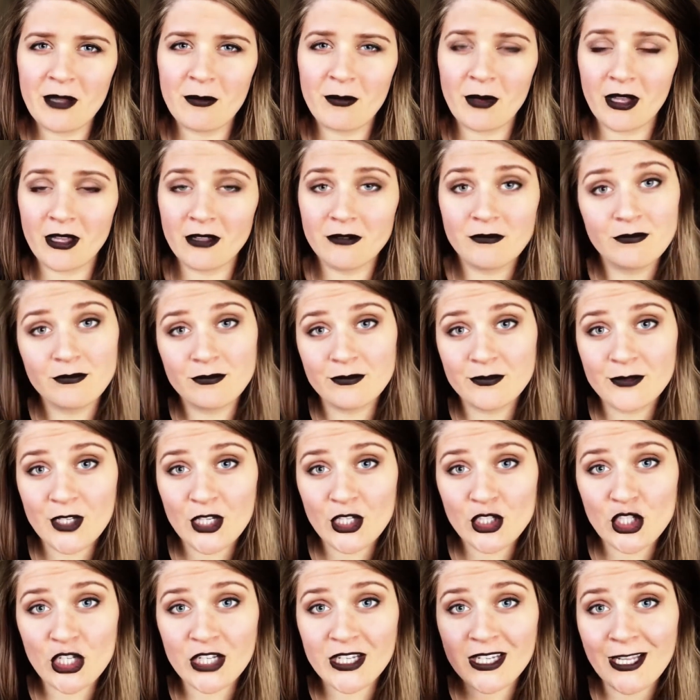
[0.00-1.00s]
but
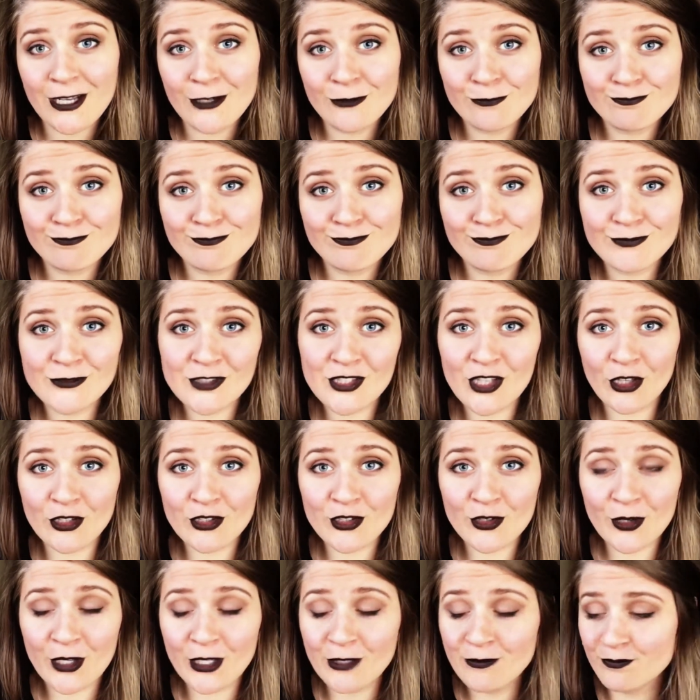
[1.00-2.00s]
check it out. It's
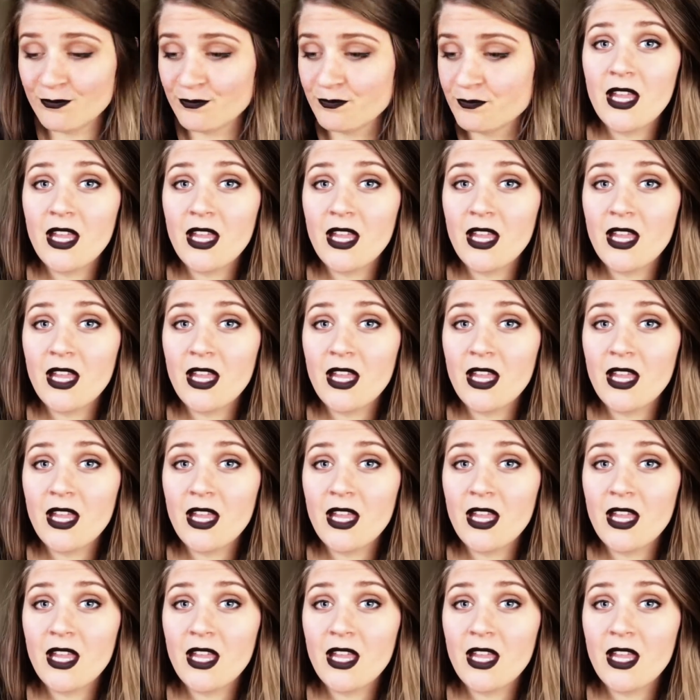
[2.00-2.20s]
also good.